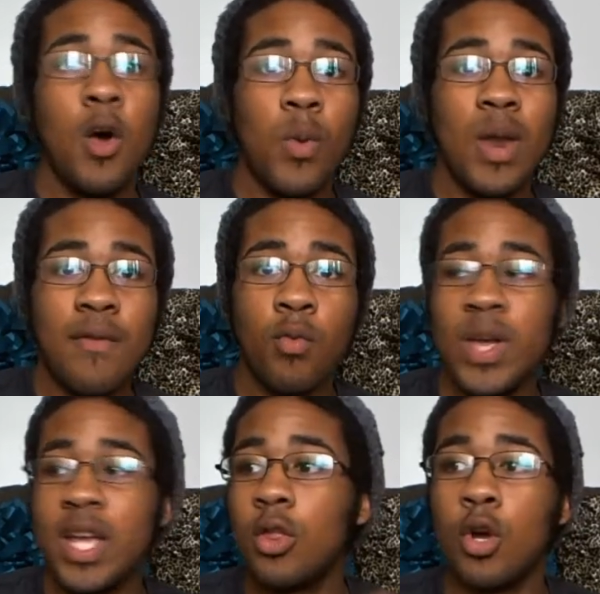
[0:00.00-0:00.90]
Whatever
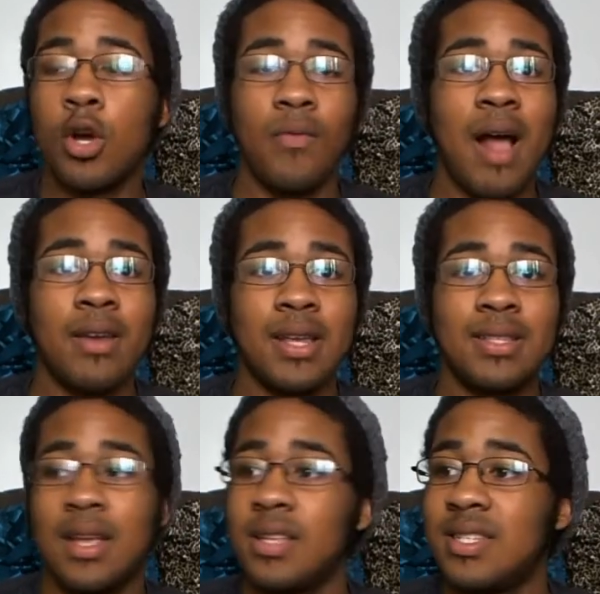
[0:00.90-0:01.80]
we can look around
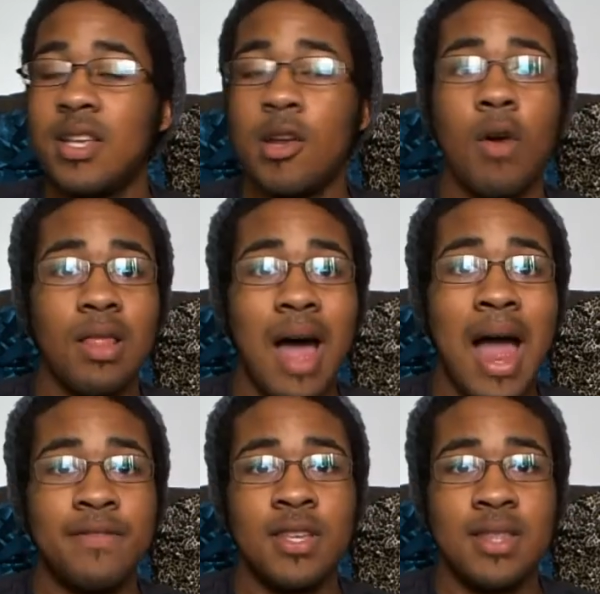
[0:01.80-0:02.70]
and consider
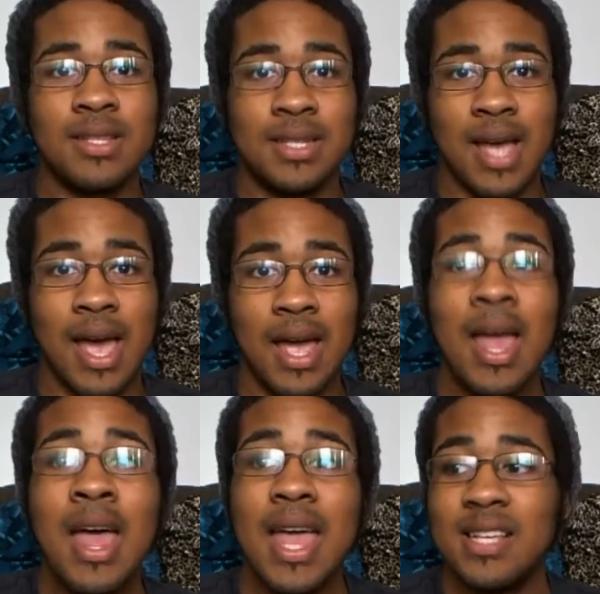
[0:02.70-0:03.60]
alive to this day
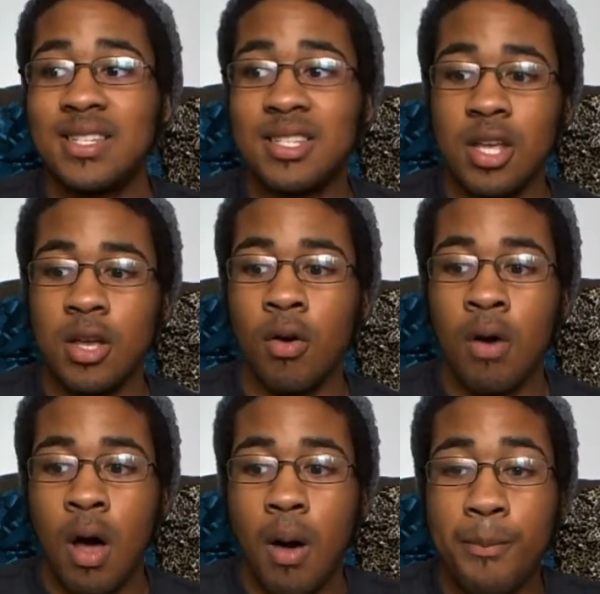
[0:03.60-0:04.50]
is still
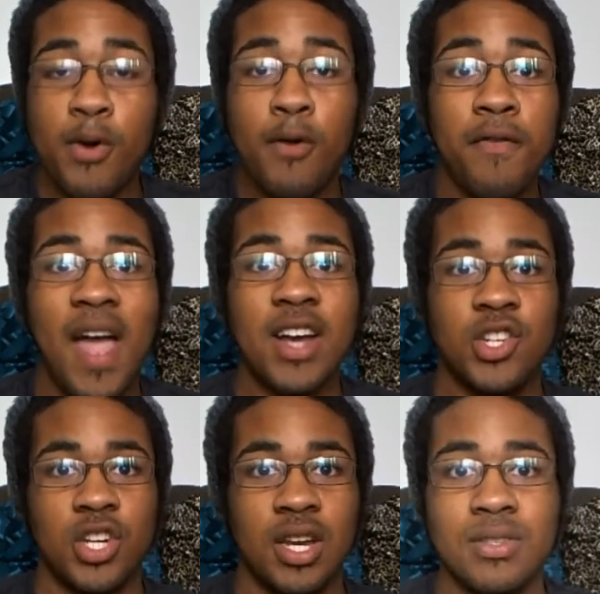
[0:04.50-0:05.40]
perfection.